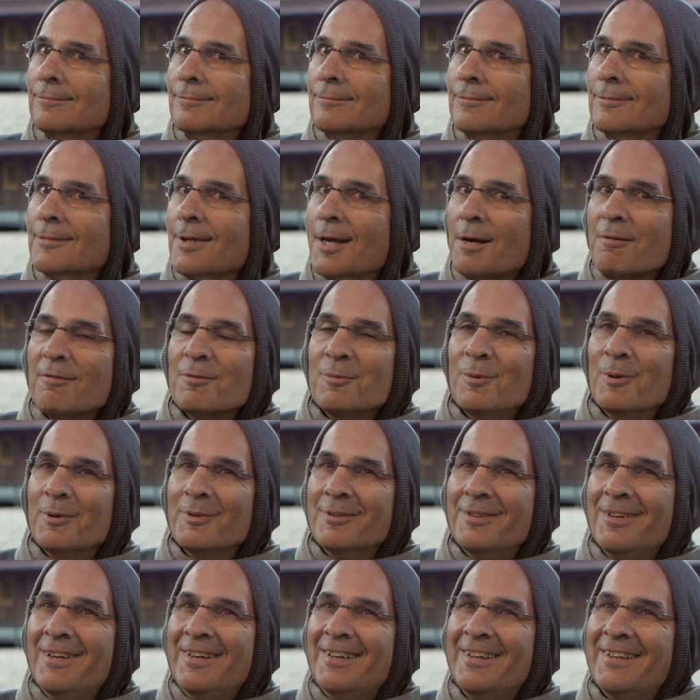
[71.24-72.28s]
not everyone
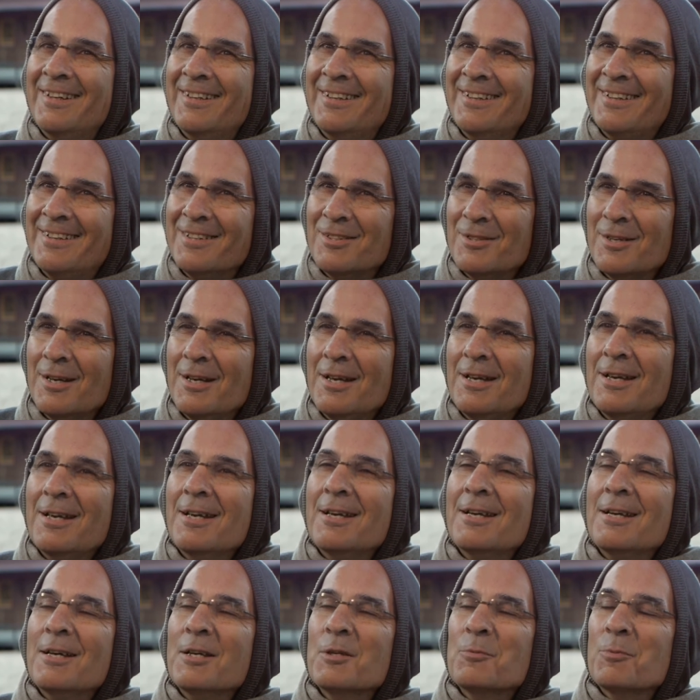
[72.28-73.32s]
is
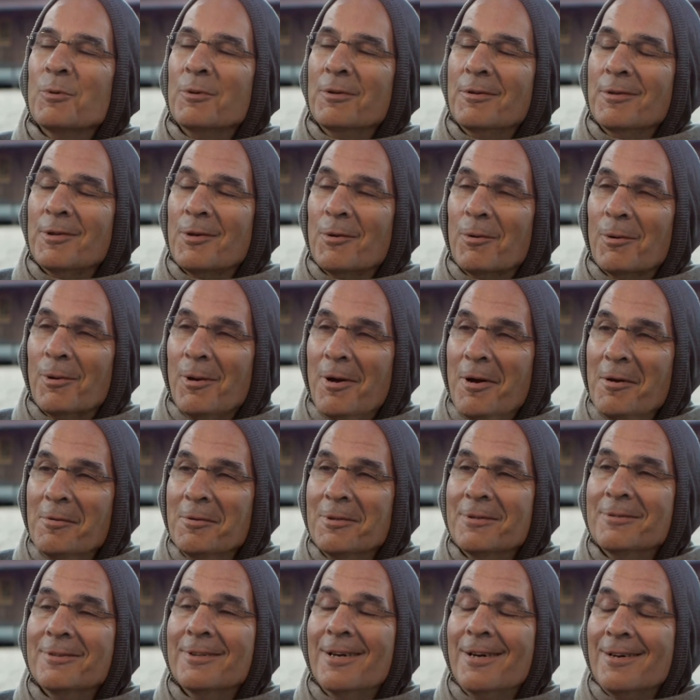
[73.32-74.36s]
willing to go along
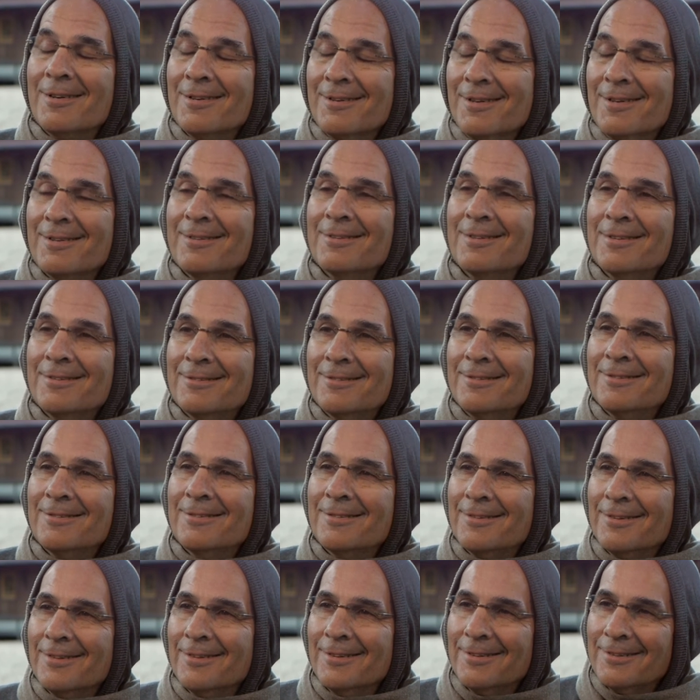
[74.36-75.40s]
with that, and I think that
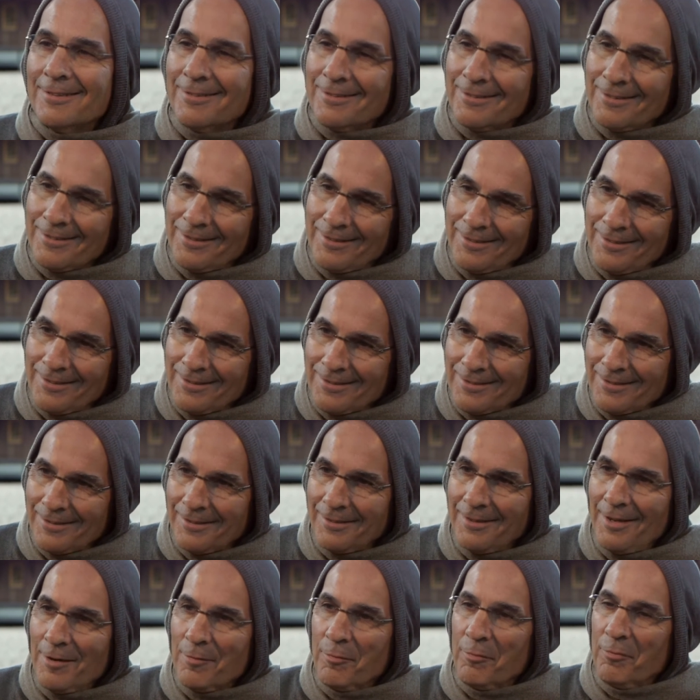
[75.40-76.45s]
there's still a
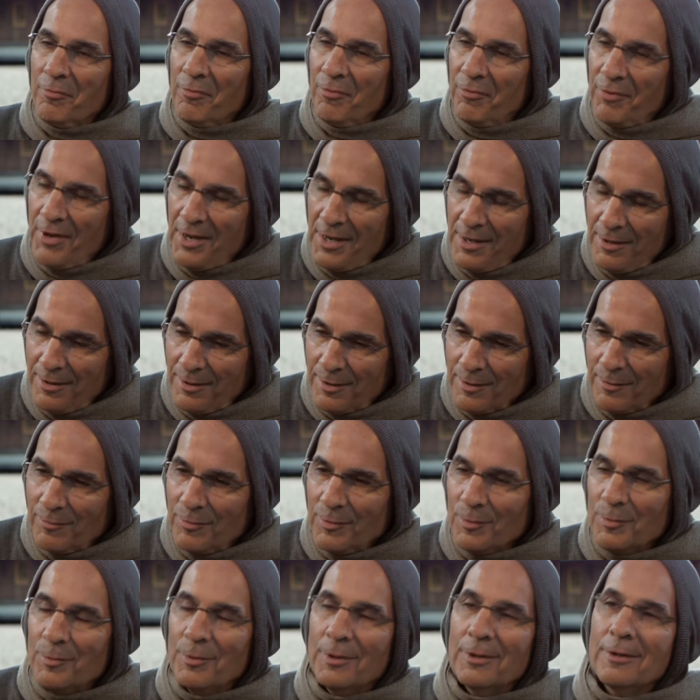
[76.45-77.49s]
lot of faith, if
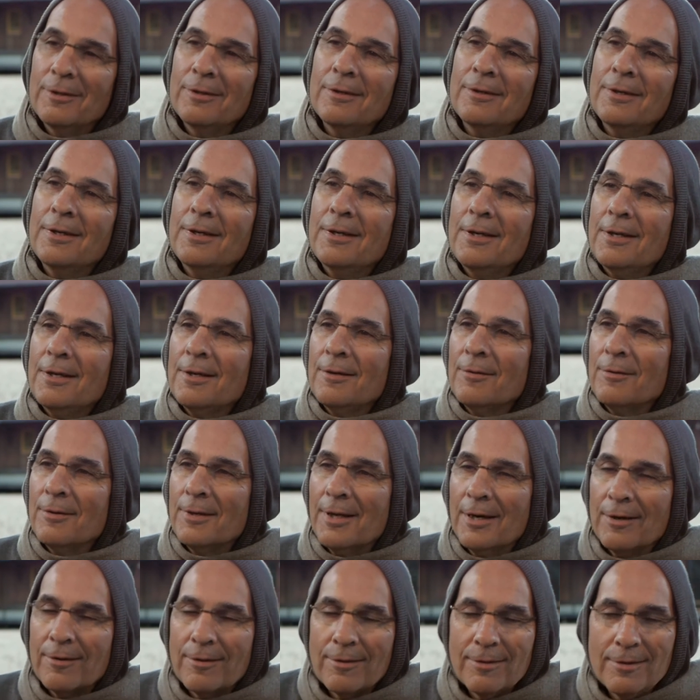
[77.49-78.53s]
you will,
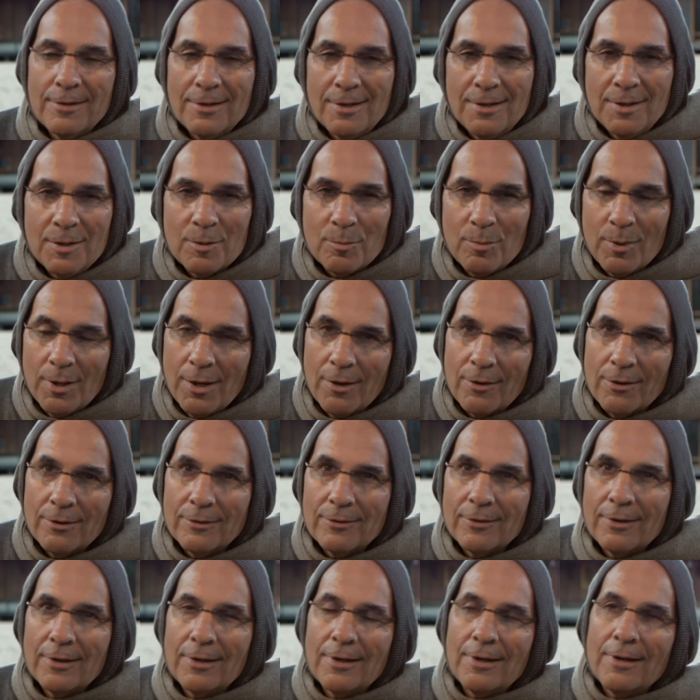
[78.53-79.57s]
without thinking about it,
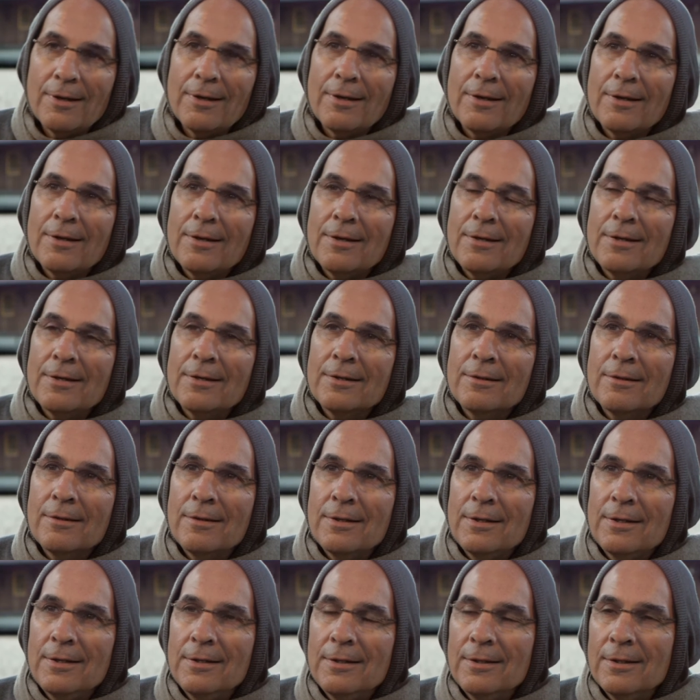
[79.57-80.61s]
in
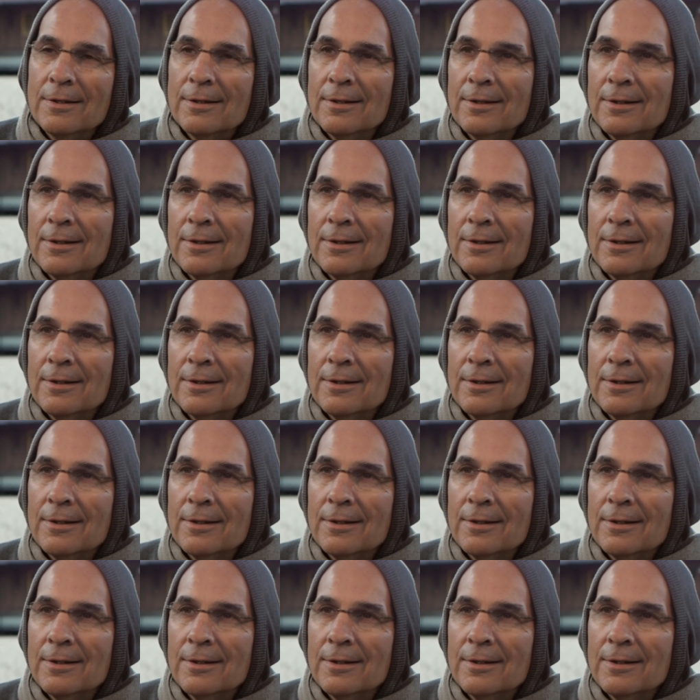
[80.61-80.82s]
the